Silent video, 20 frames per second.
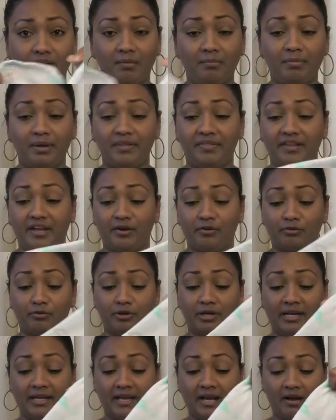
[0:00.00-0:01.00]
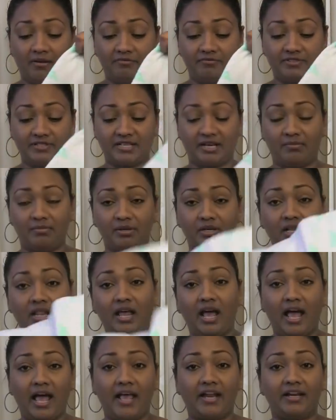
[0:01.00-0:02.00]
but they're really comfortable
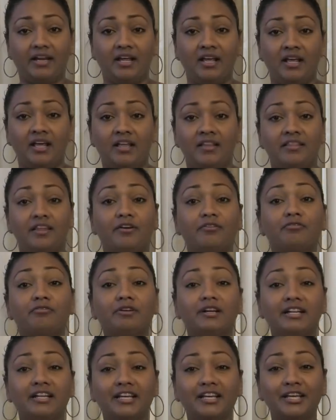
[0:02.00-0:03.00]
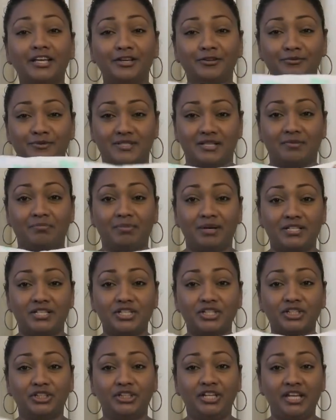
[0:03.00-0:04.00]
and they're really cute.
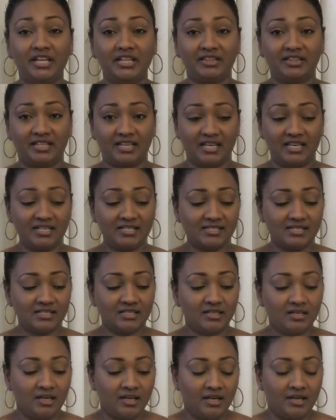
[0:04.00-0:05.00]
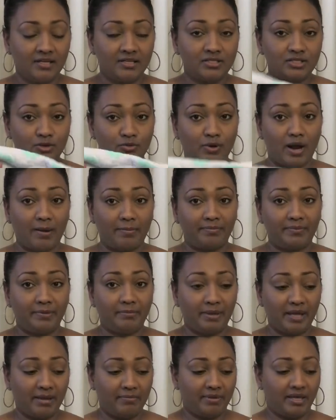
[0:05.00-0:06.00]
But you'll need these to wrap the
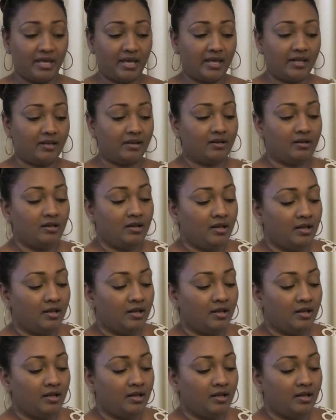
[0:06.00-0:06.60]
baby in.